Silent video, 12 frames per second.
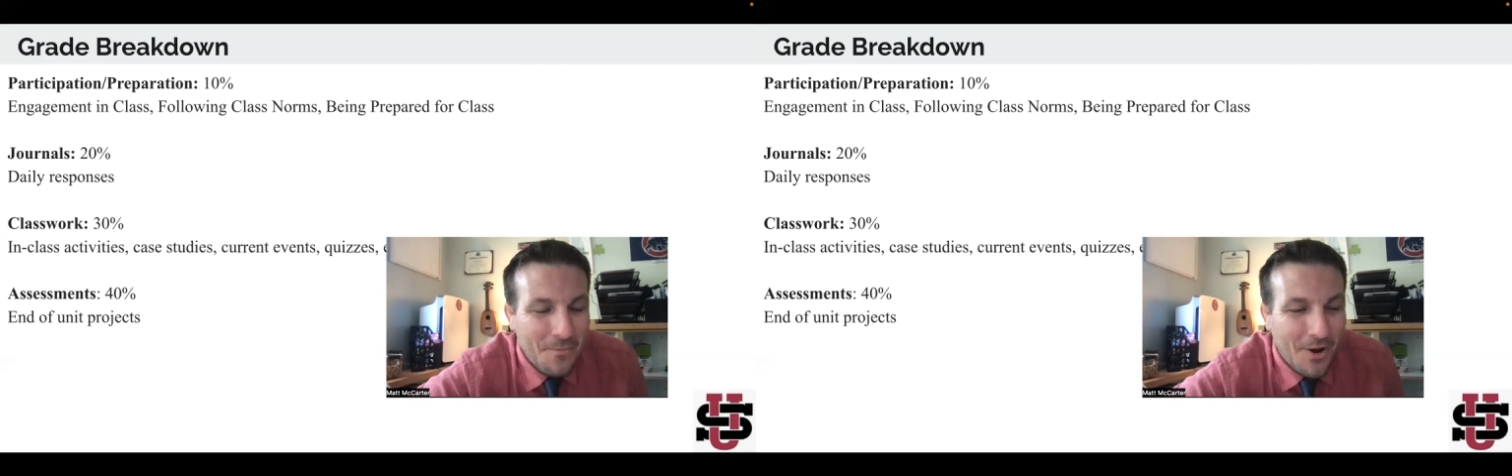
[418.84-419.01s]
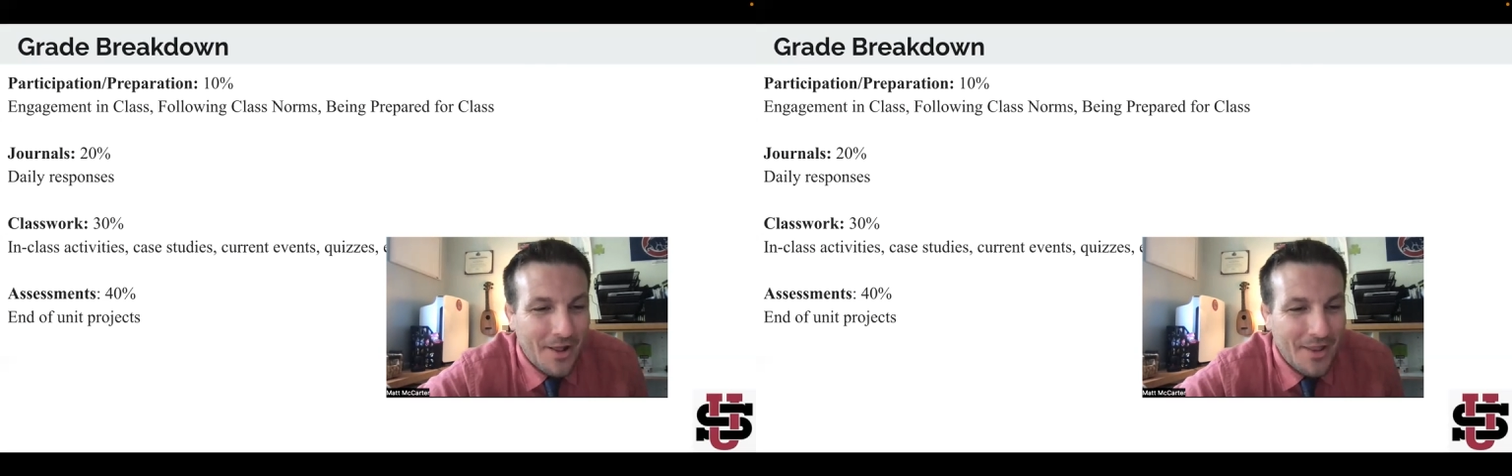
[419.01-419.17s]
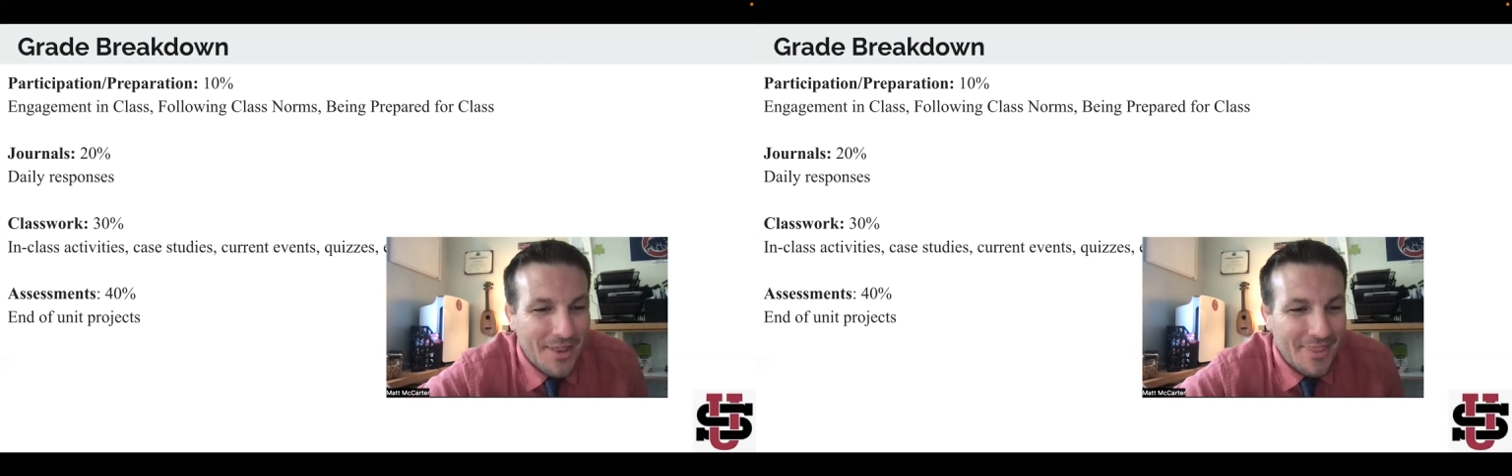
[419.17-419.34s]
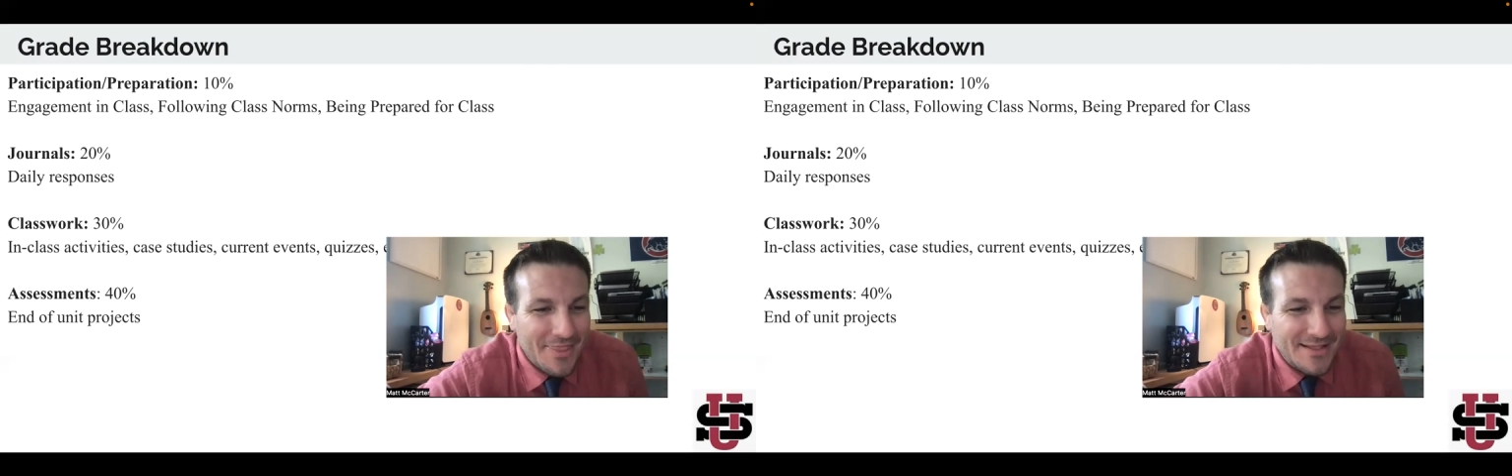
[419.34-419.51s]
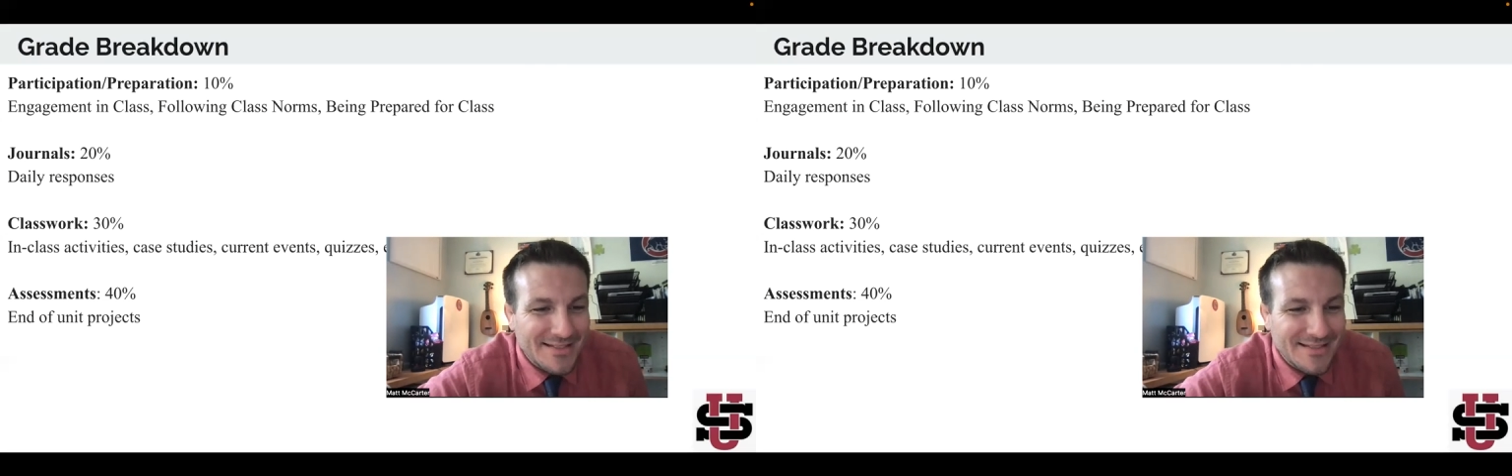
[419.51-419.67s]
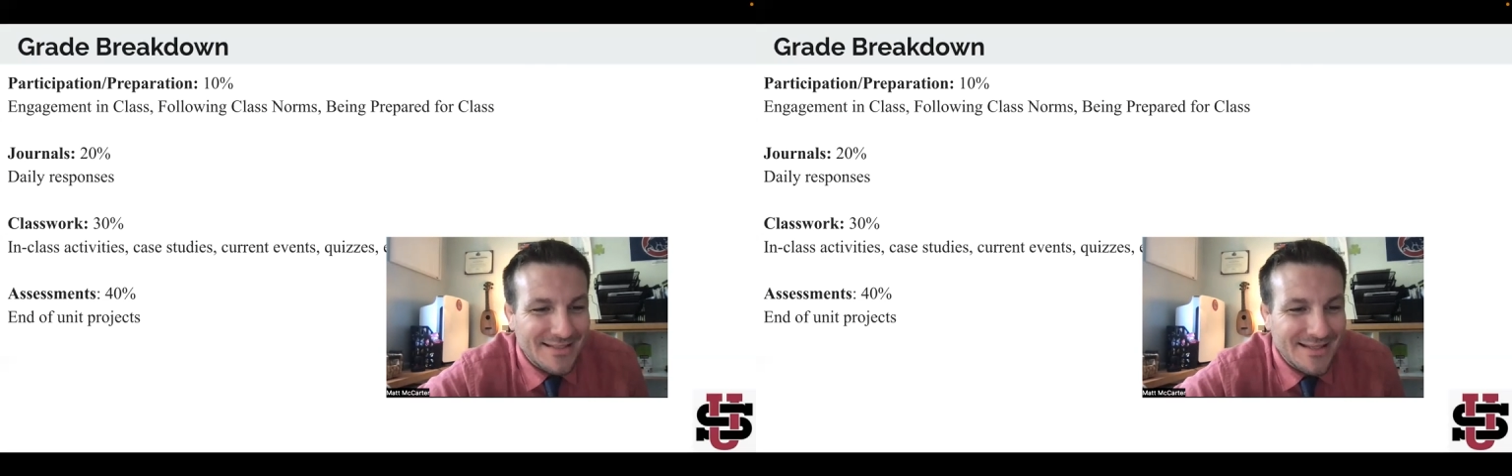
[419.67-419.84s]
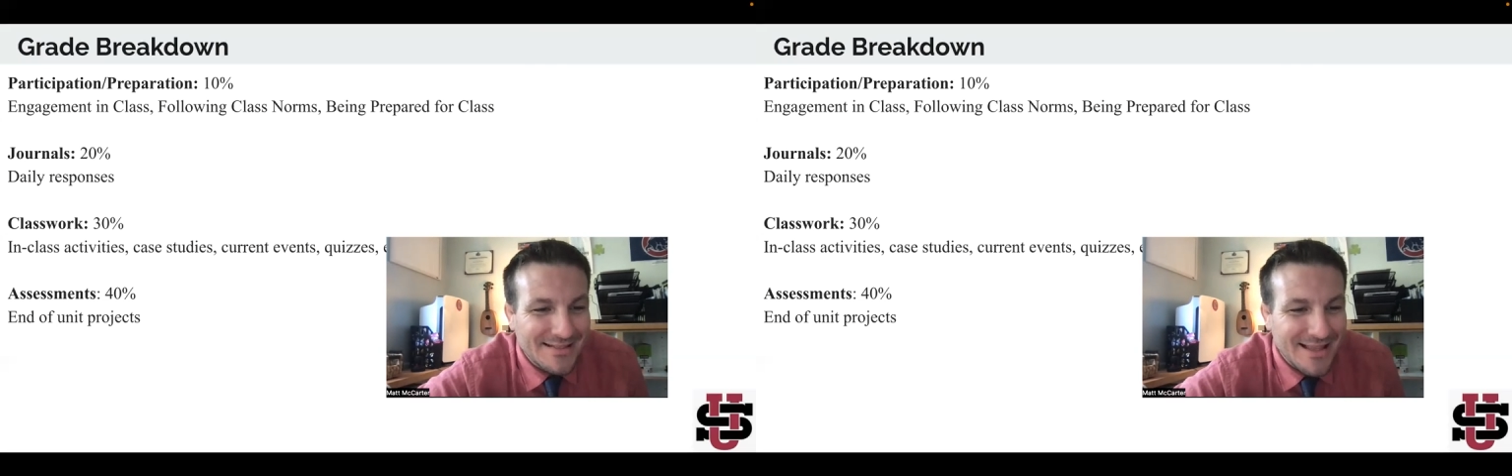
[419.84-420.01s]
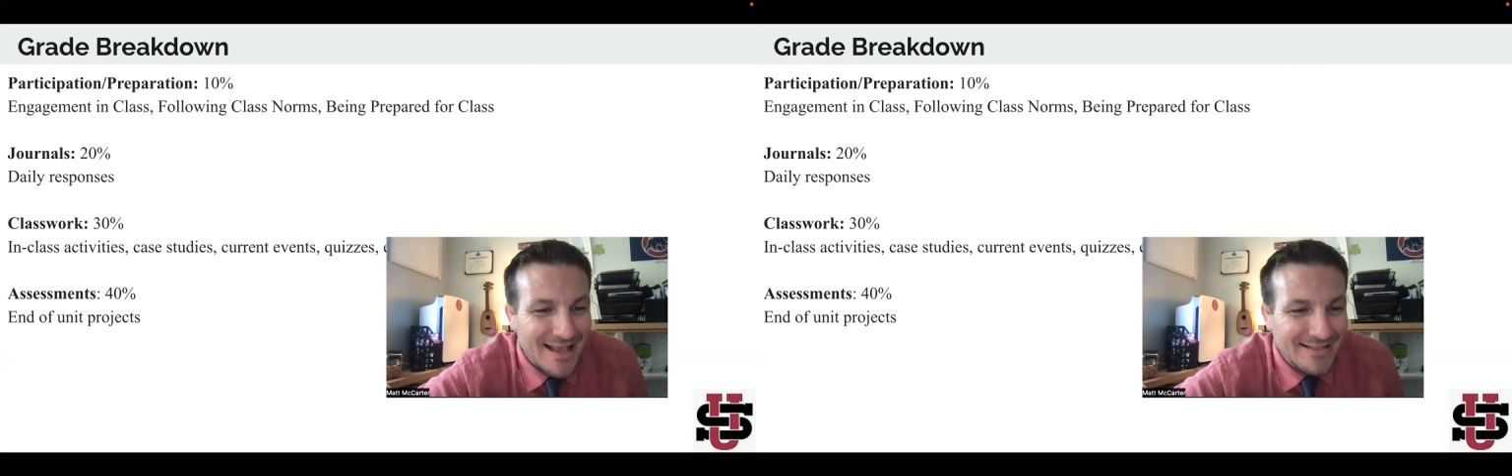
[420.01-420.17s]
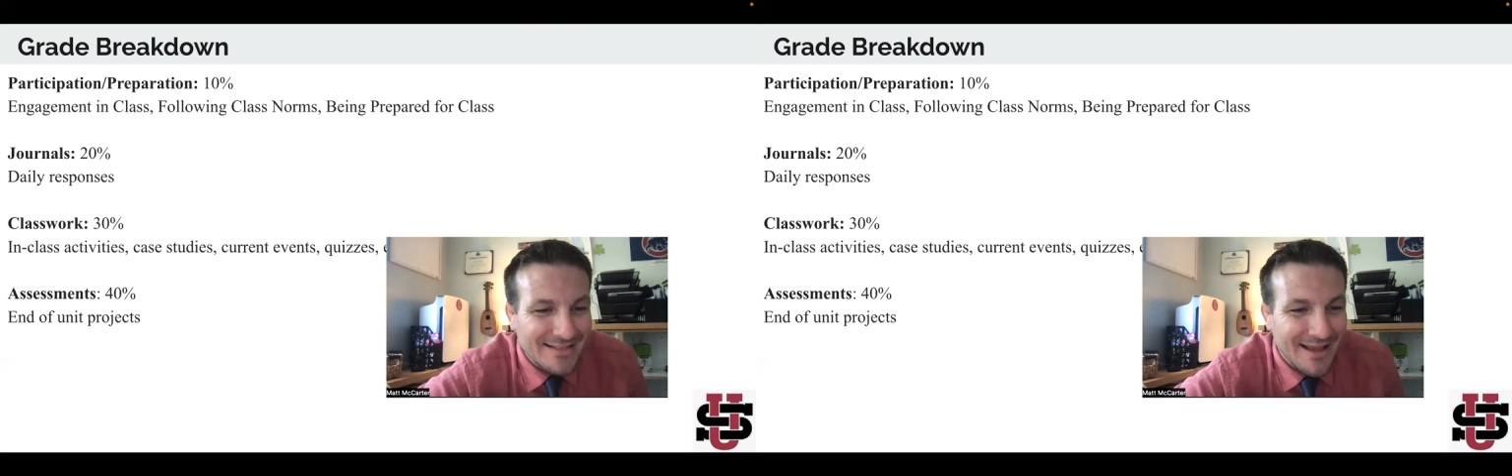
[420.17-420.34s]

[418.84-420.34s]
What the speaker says: But this last